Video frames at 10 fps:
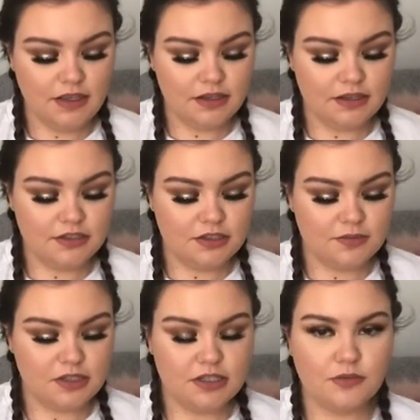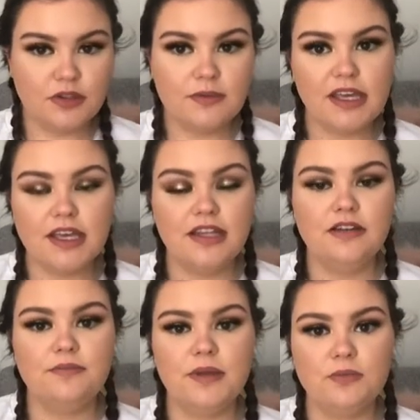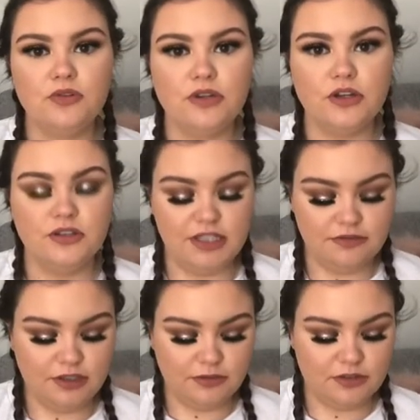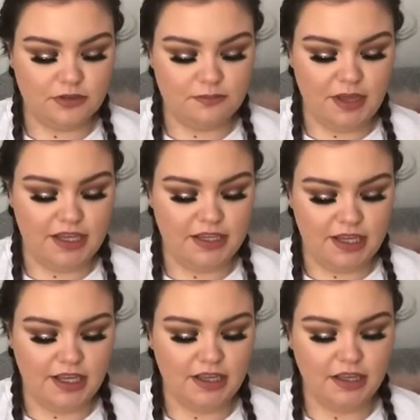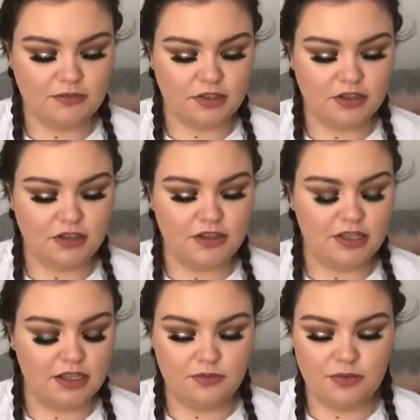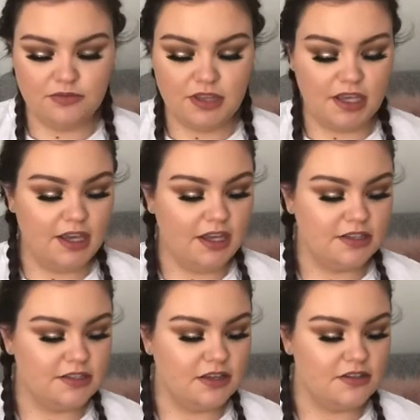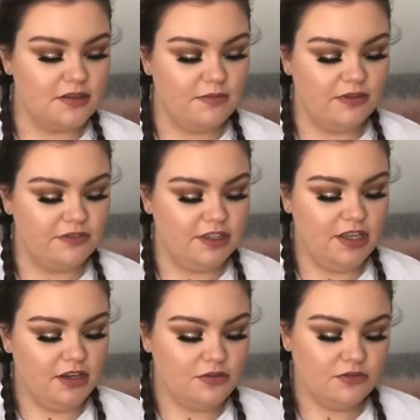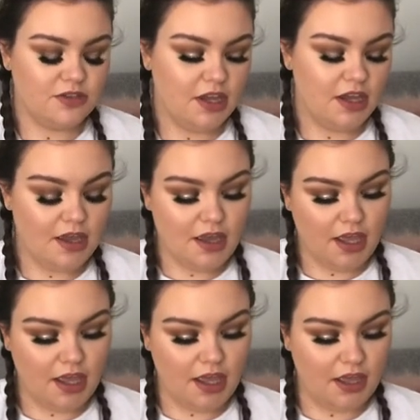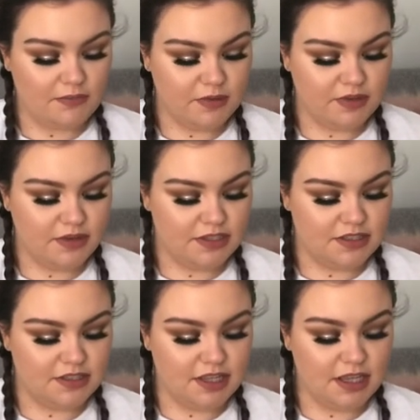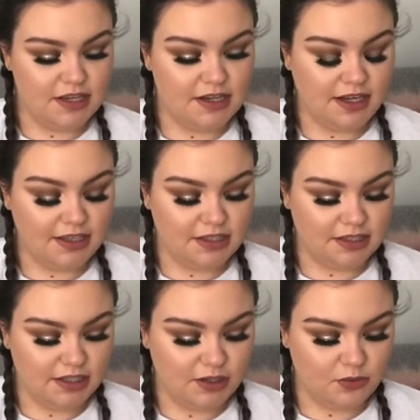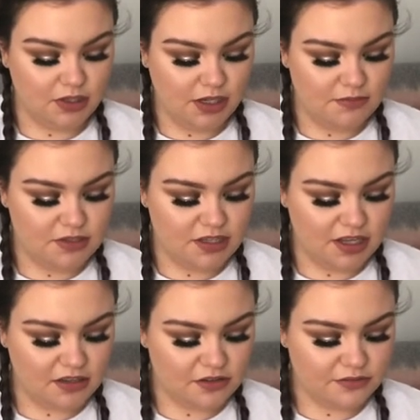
And just because I want to make it a little bit more nudie rather than pinky, I'm going to go in there with the Anastasia Beverly Hills. This is the Naked Liquid Lipstick,